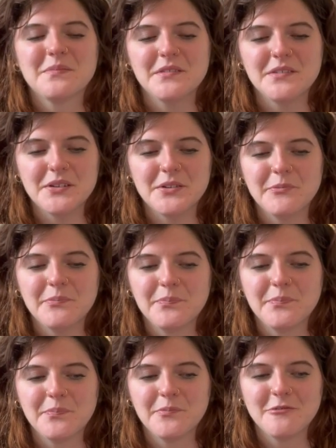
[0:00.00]
So
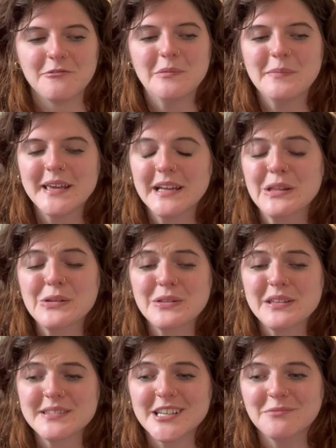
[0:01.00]
we'll make it through
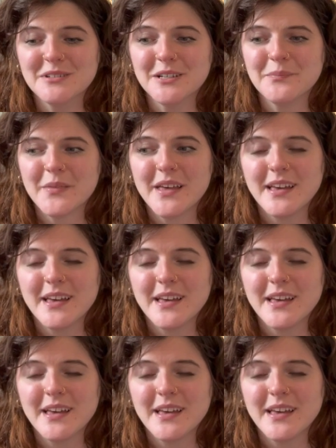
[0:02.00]
the summer.